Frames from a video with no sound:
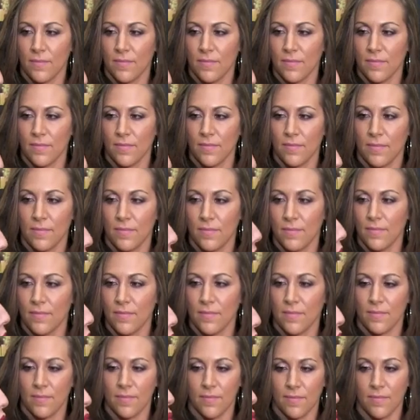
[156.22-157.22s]

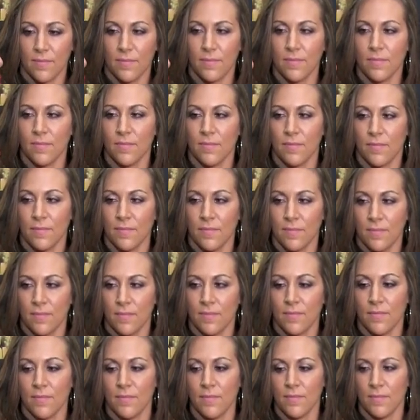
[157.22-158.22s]

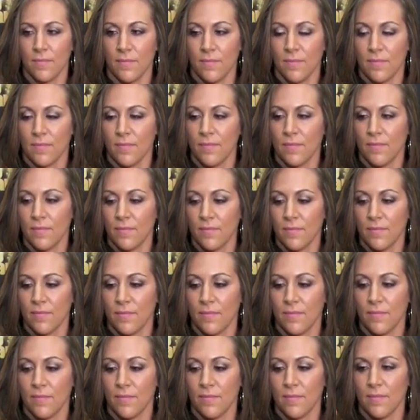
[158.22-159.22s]

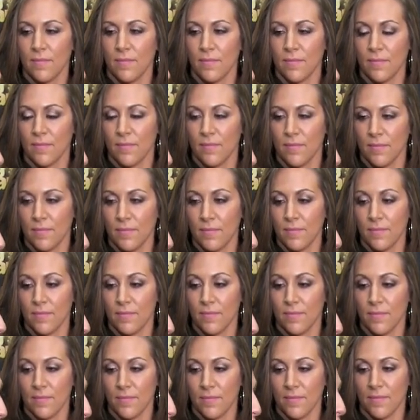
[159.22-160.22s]

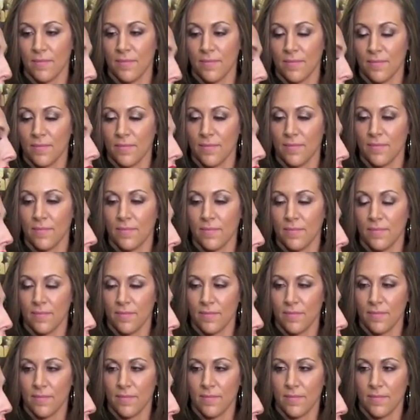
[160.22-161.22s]

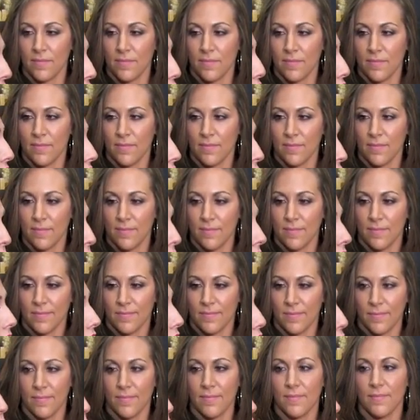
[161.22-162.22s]

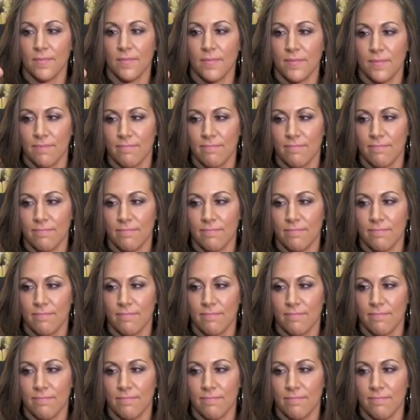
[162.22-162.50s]
[no speech]